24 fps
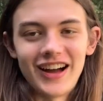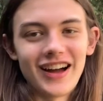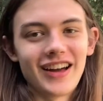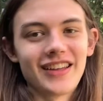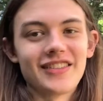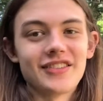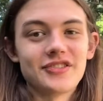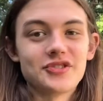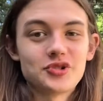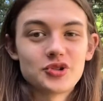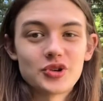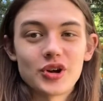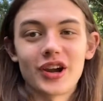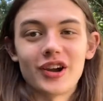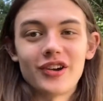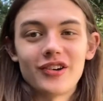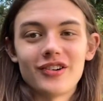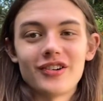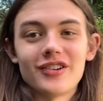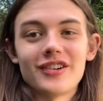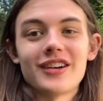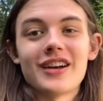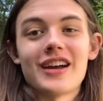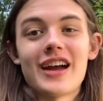The
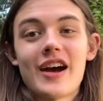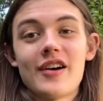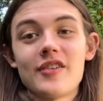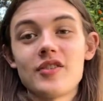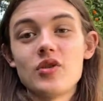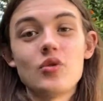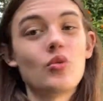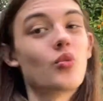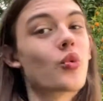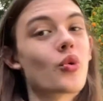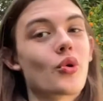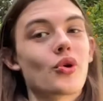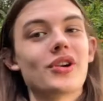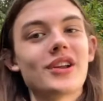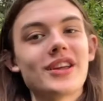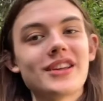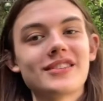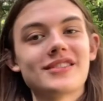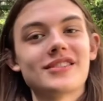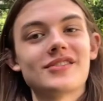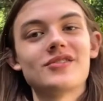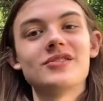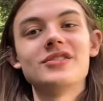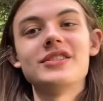trigger, how you word it,
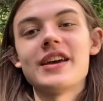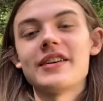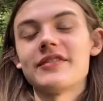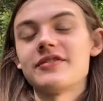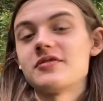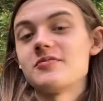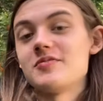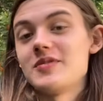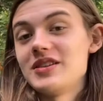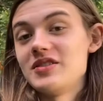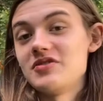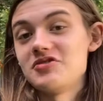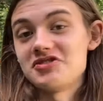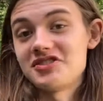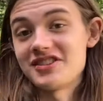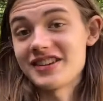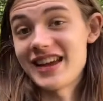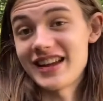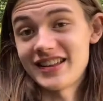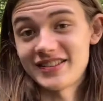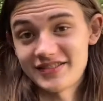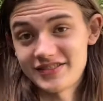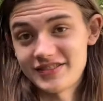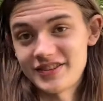could definitely be used
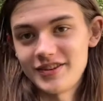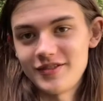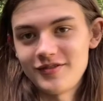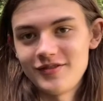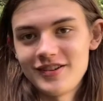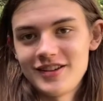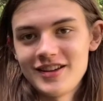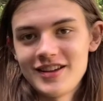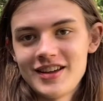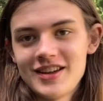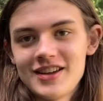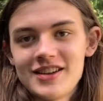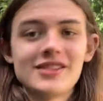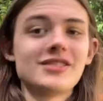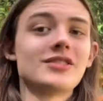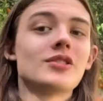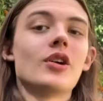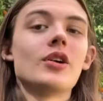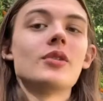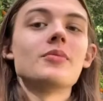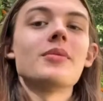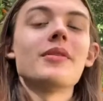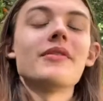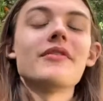against you. So
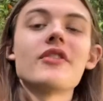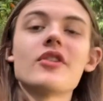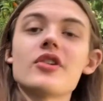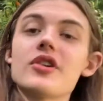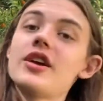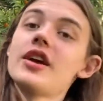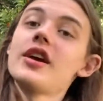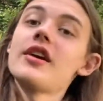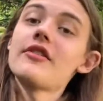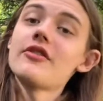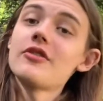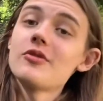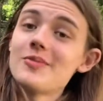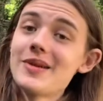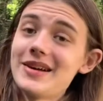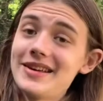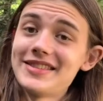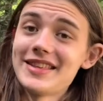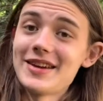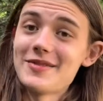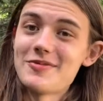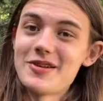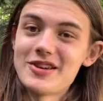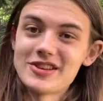I'd be very careful about
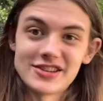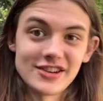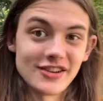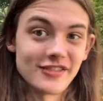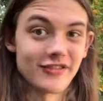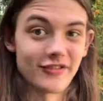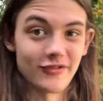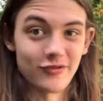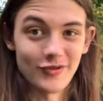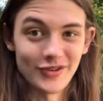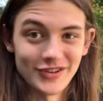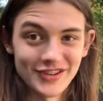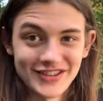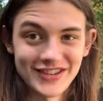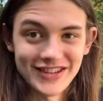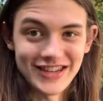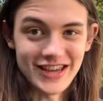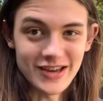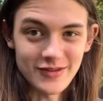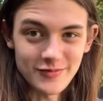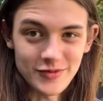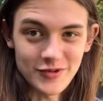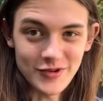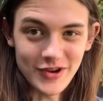that based off of what
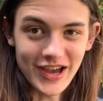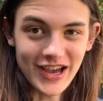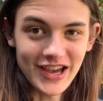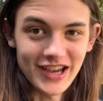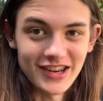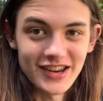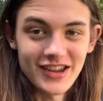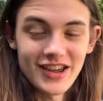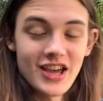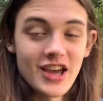DM you had.